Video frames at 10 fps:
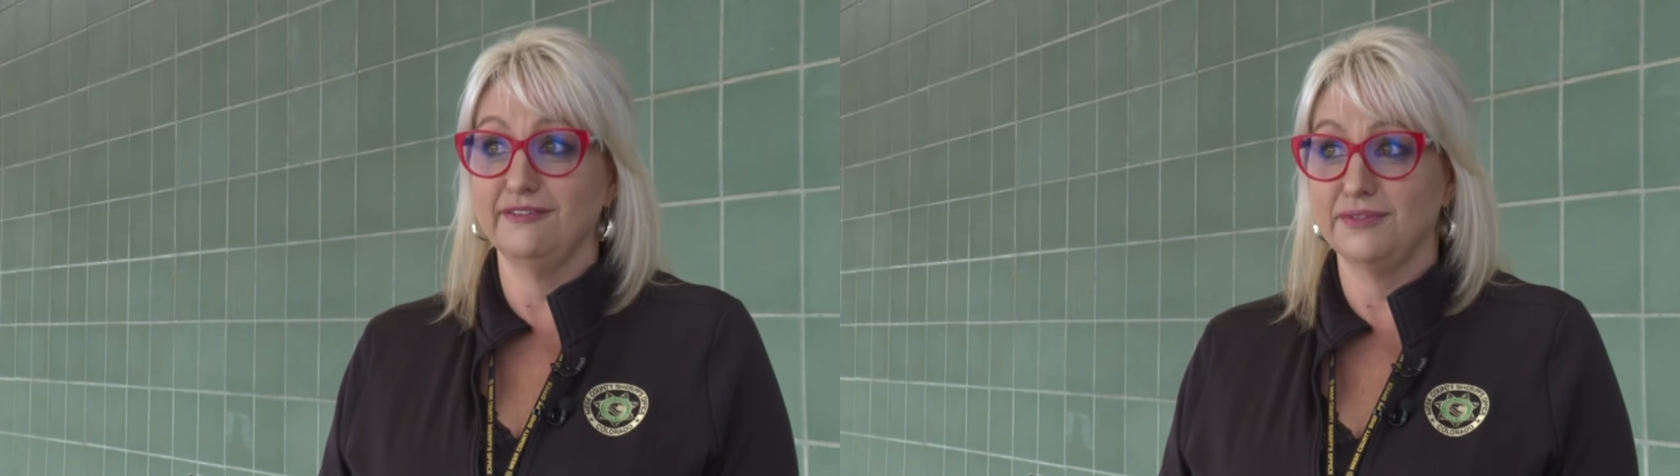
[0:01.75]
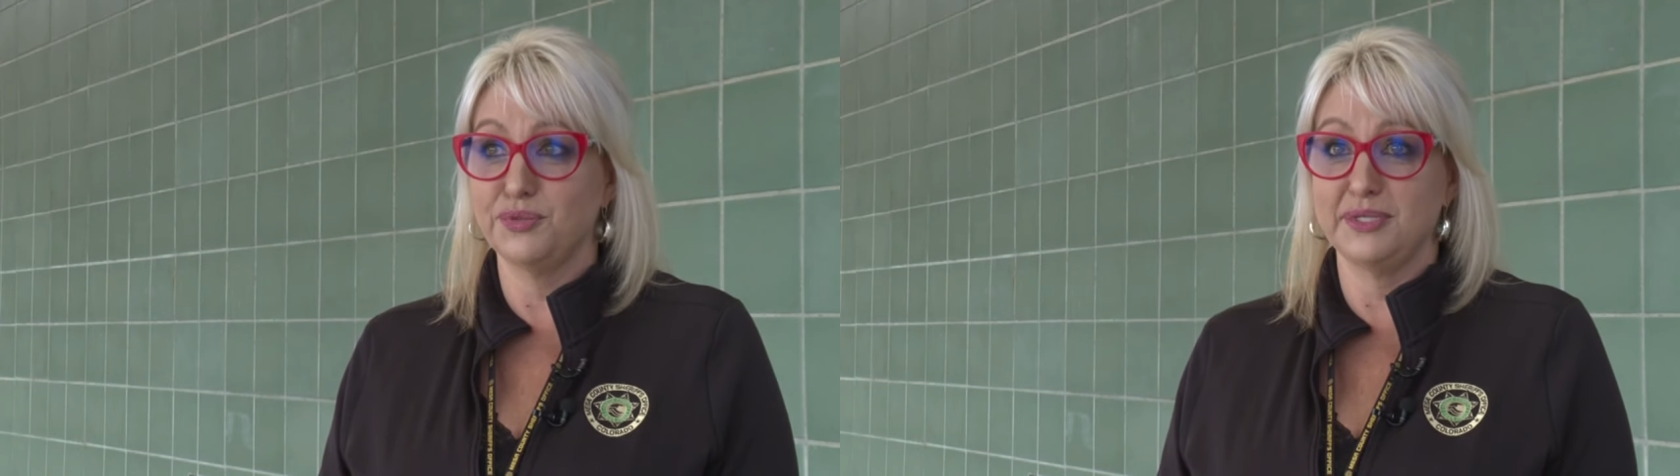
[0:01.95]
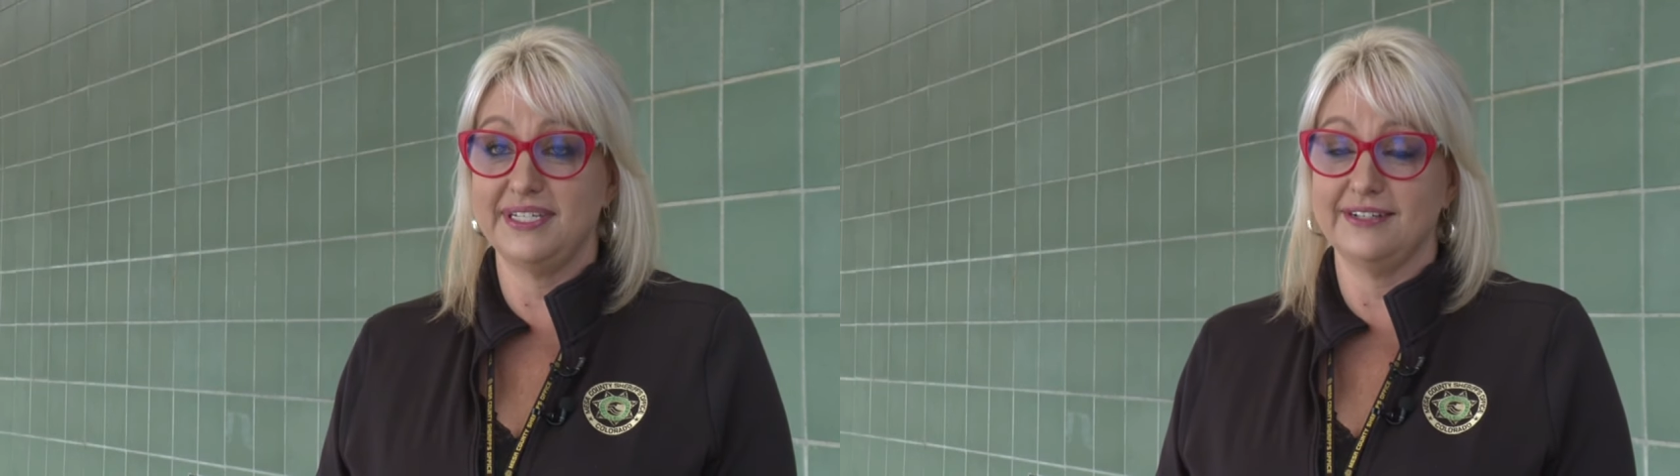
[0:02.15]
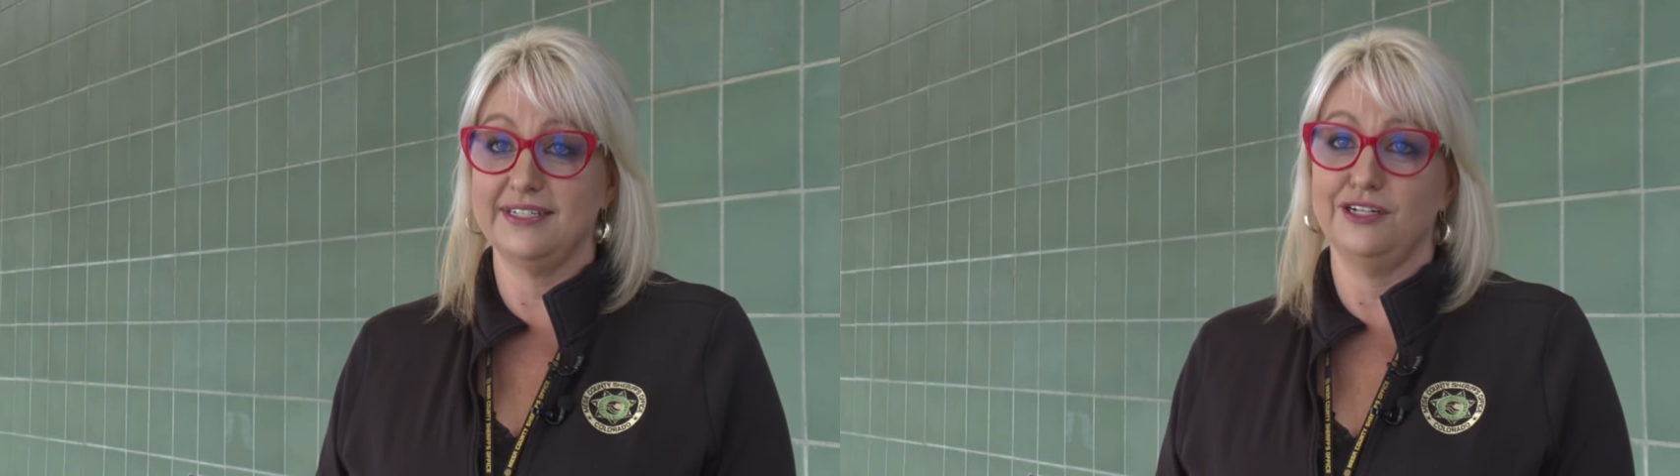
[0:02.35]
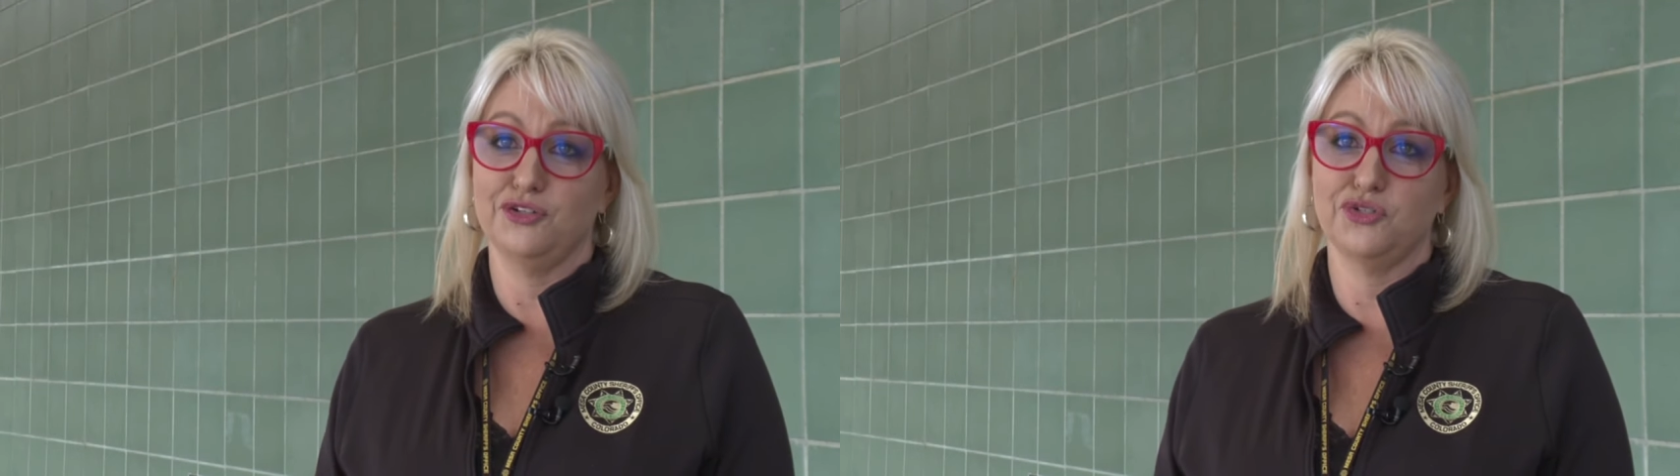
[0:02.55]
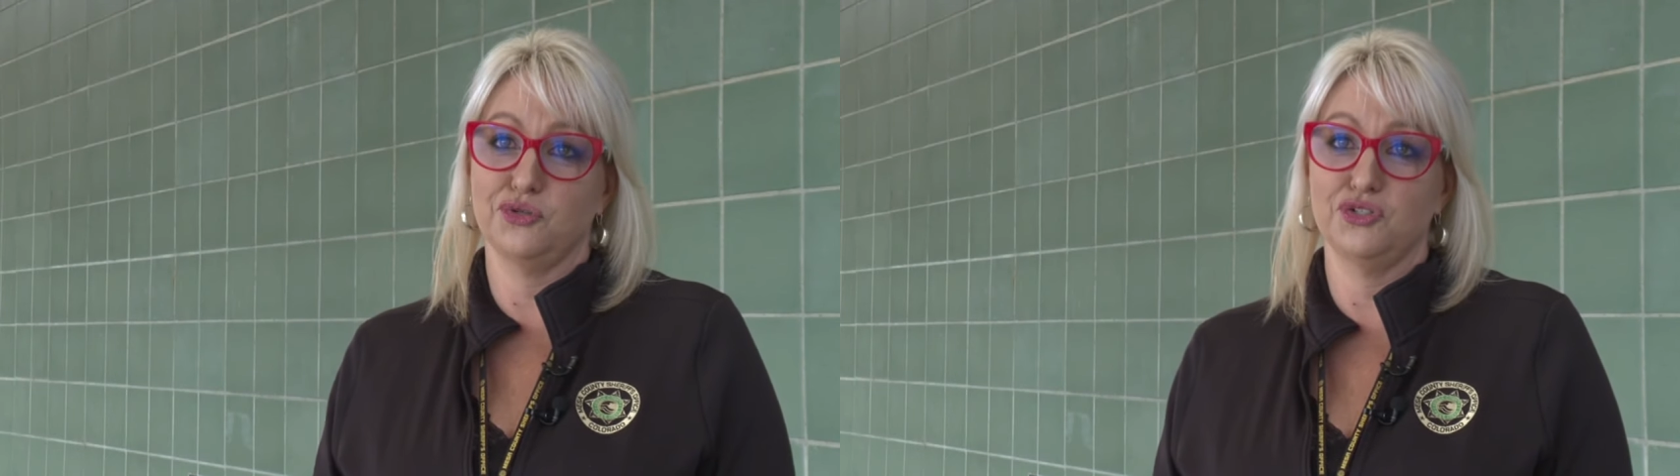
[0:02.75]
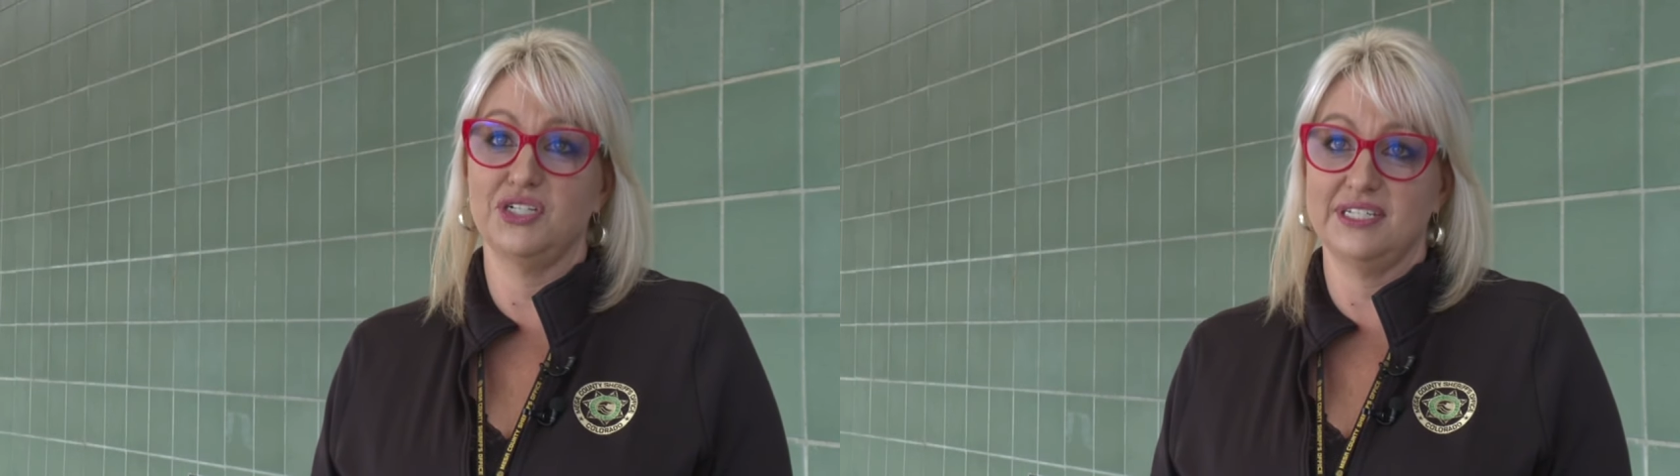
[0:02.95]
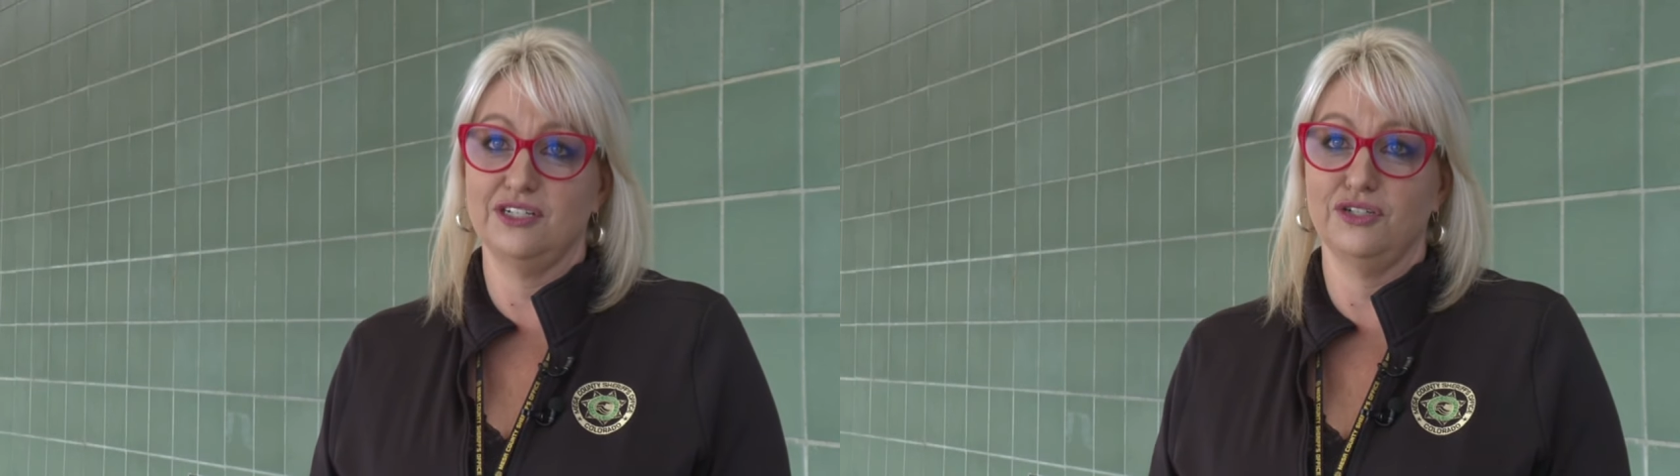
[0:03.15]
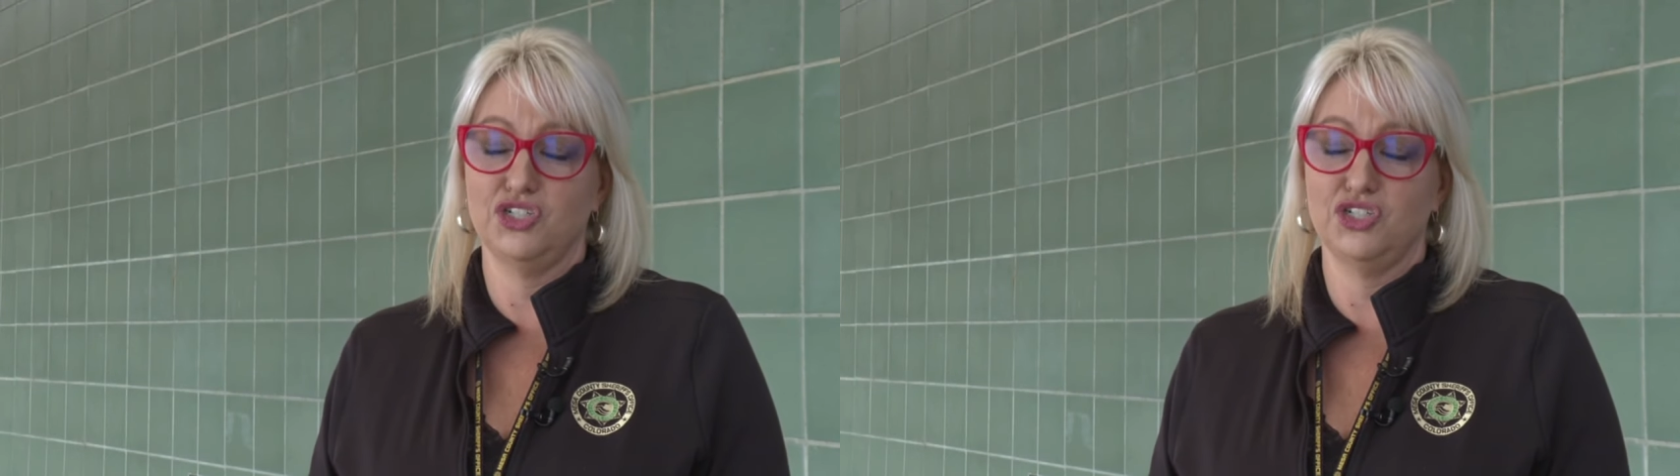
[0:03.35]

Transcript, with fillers: She was sixteen years old. She's still a